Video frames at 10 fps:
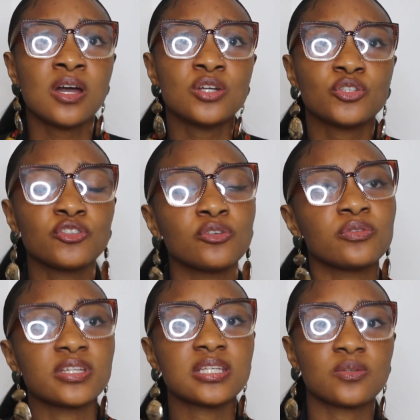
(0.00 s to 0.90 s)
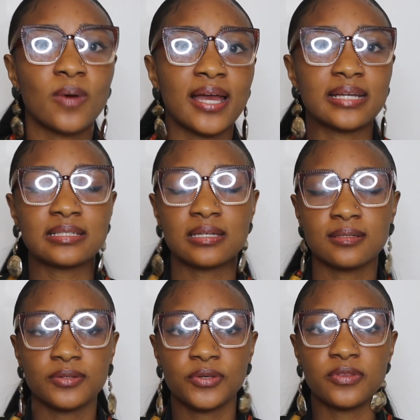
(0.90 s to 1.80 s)
So this is why I
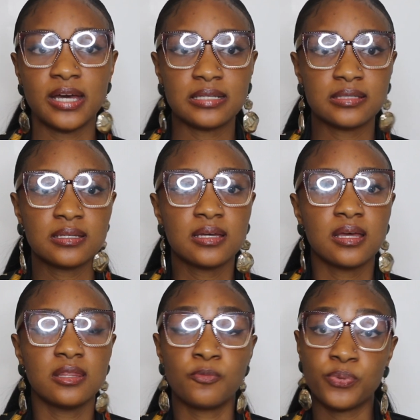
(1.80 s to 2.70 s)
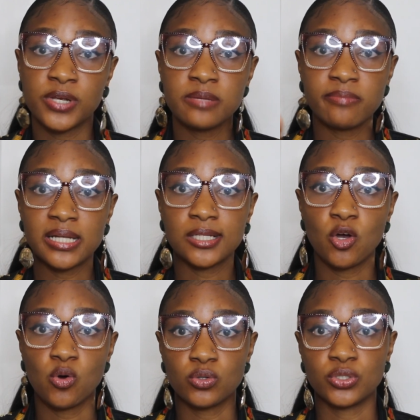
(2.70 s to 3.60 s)
tell you that the pre-med
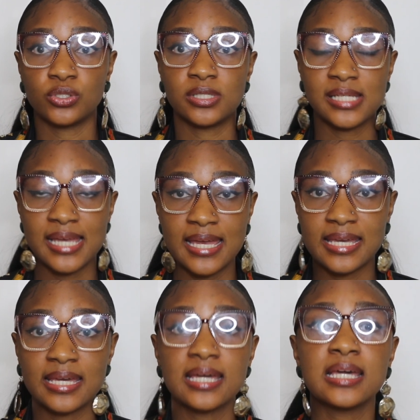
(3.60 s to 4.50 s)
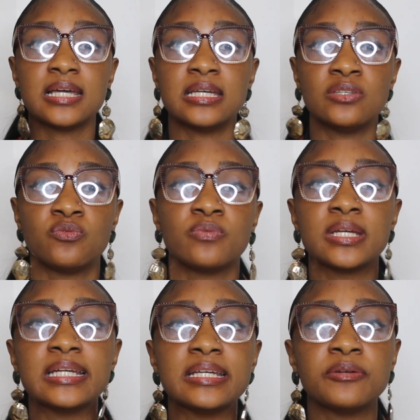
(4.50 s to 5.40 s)
course you take is
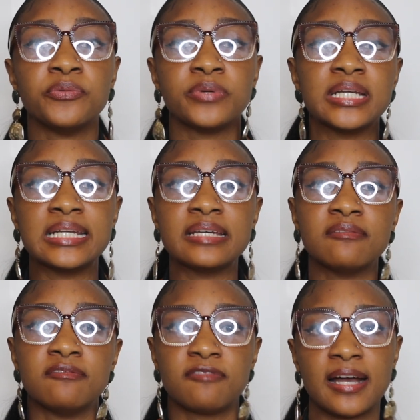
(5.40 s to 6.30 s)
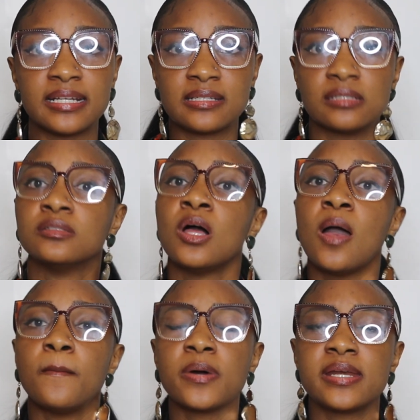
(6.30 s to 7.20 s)
really, really vital.
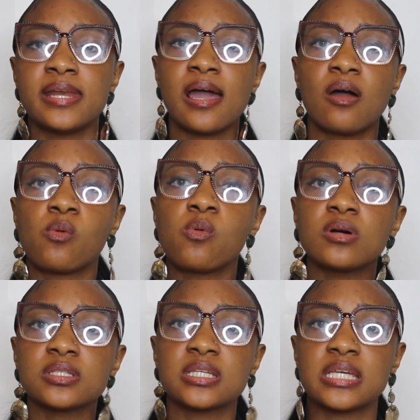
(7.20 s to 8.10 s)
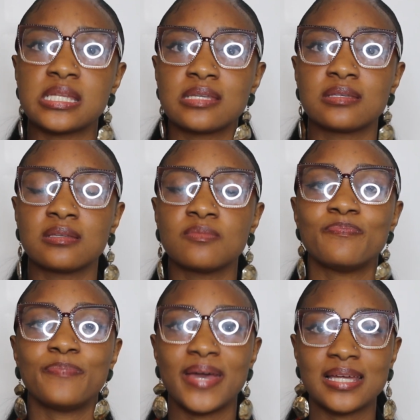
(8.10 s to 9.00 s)
But now, what is the
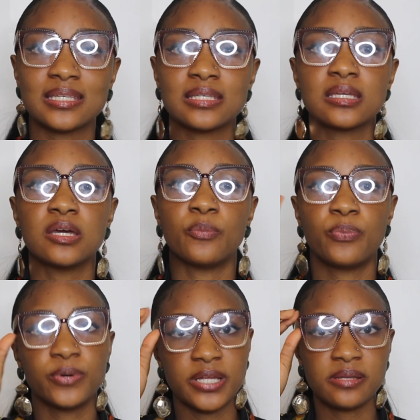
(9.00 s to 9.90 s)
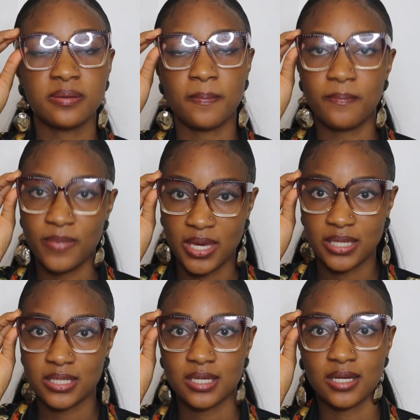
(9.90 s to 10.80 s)
best
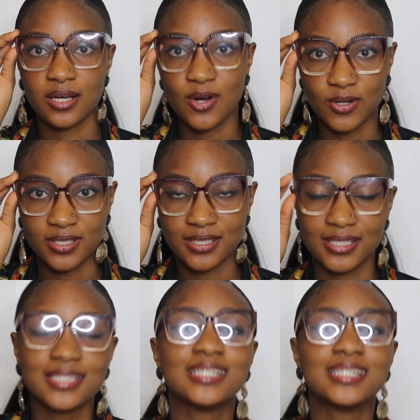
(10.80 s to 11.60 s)
pre-med course?